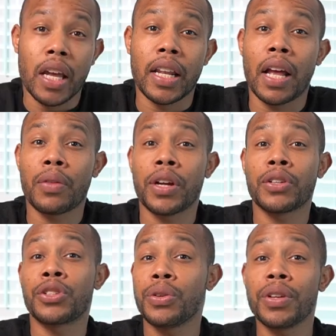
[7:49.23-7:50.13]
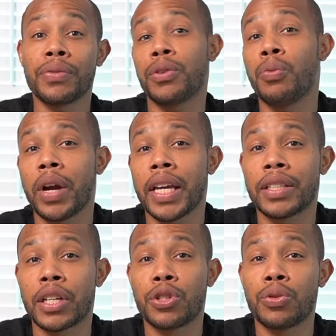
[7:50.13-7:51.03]
Now there are two different ways
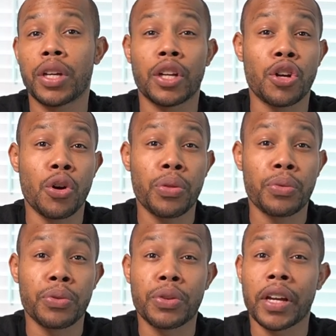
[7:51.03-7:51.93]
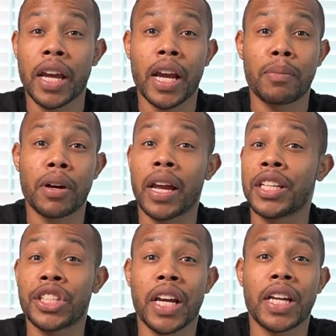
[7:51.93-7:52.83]
that you can go through the camera and
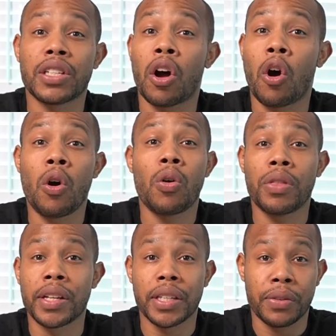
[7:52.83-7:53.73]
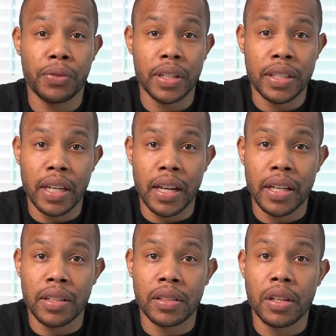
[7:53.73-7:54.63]
change all the different
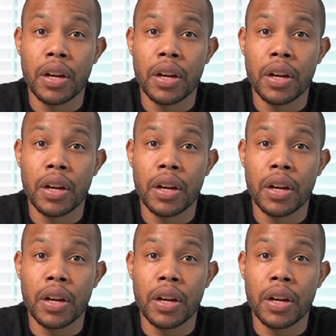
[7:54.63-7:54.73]
settings.